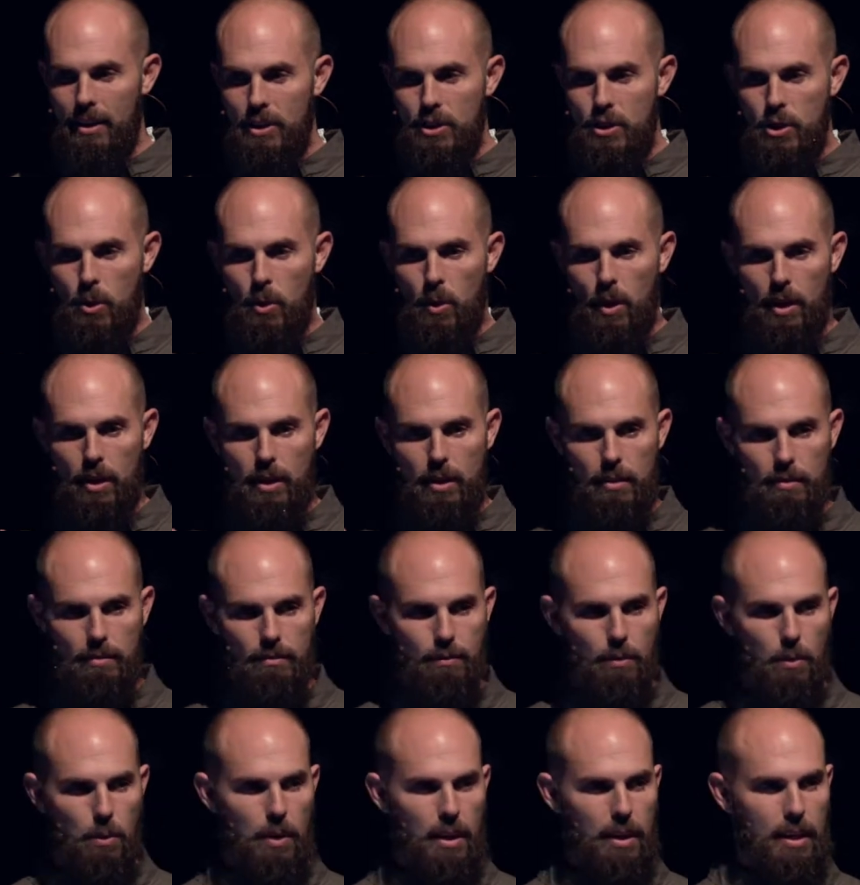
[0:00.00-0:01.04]

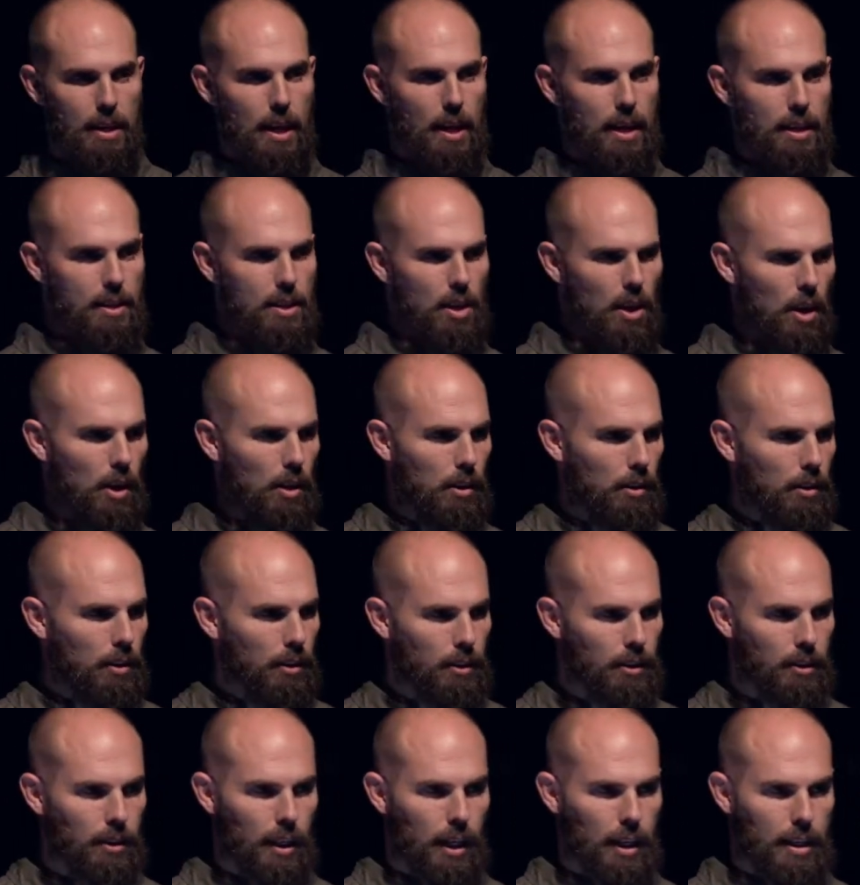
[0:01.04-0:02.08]

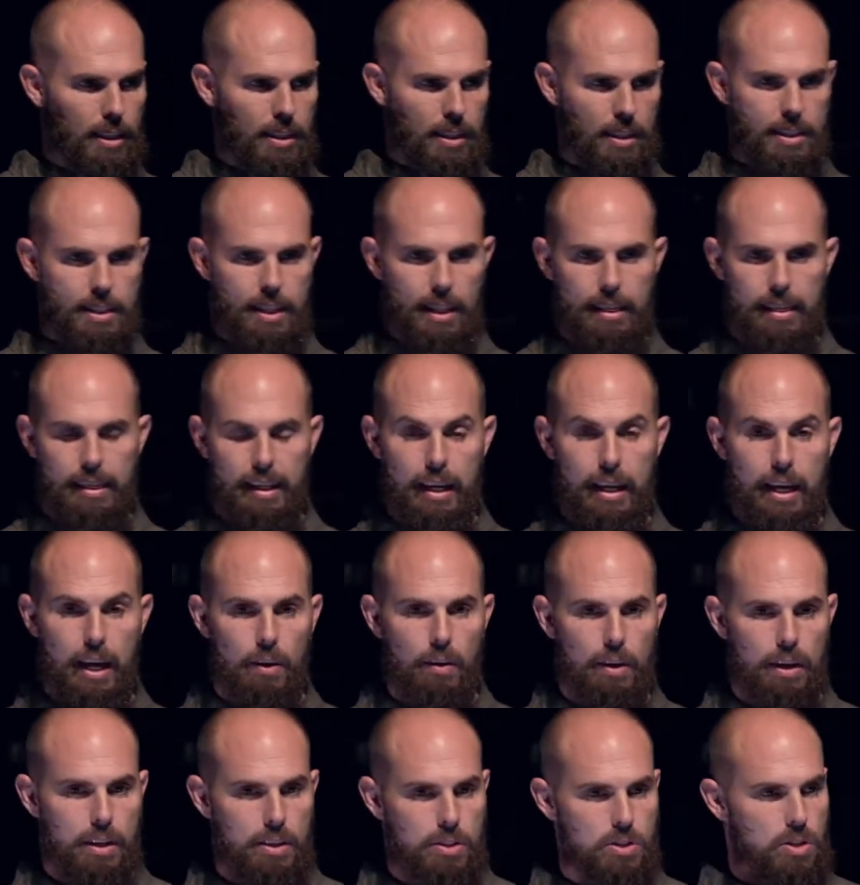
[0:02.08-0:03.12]
$249 and just to think how
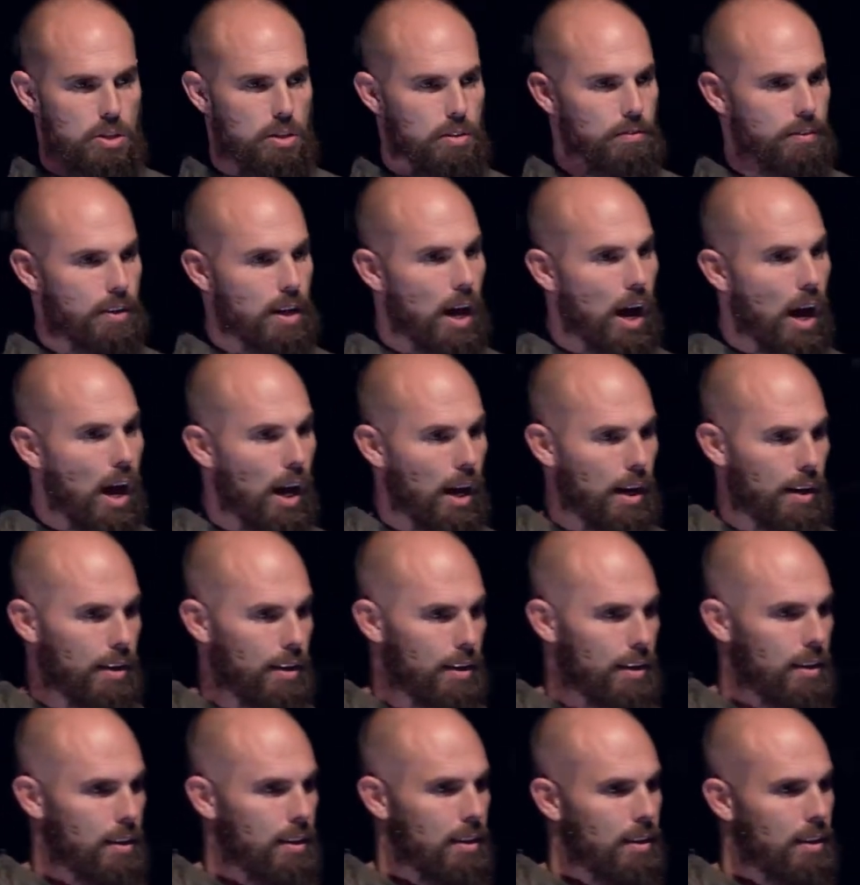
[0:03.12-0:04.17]
I could serve God.
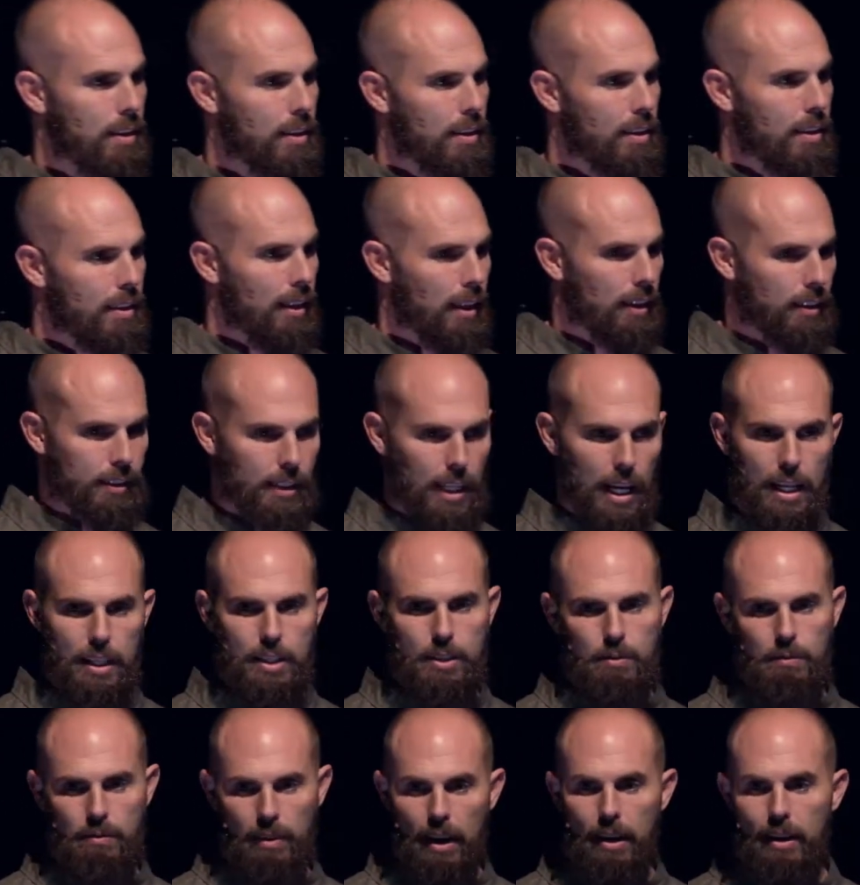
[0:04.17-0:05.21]
that's
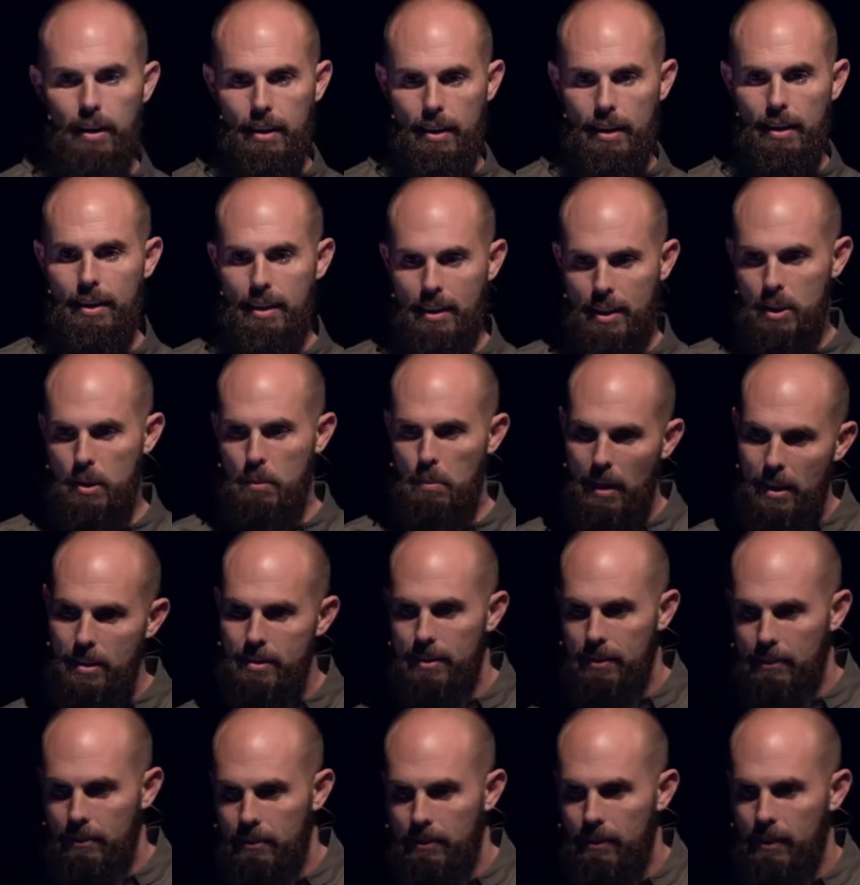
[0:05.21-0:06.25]
very
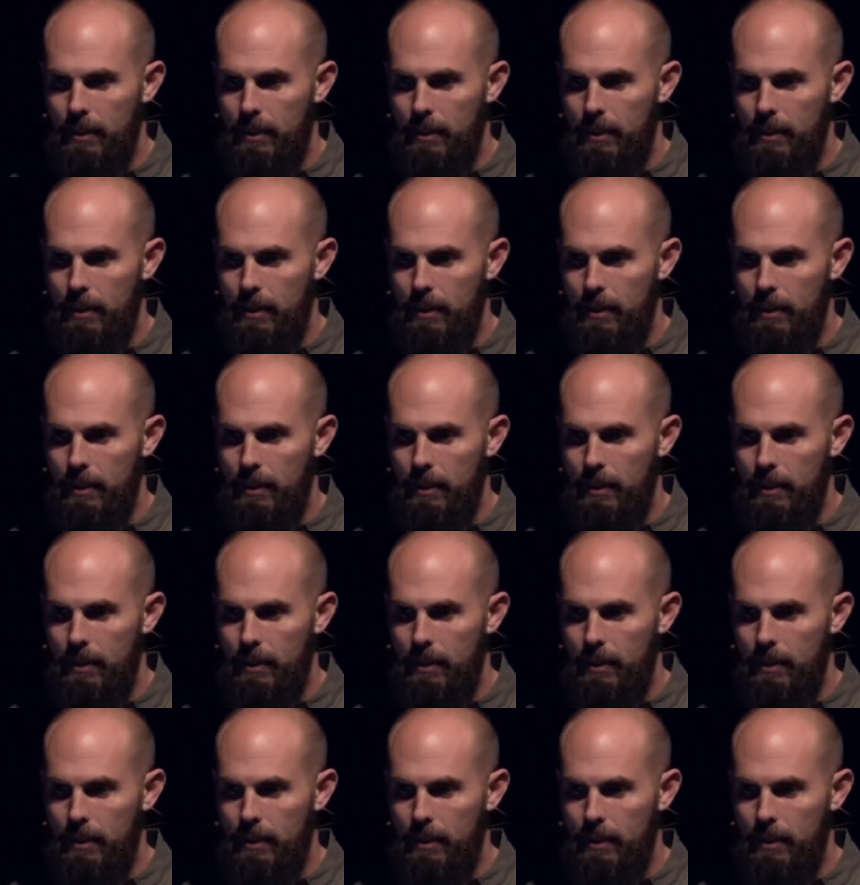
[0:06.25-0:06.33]
inexpensive.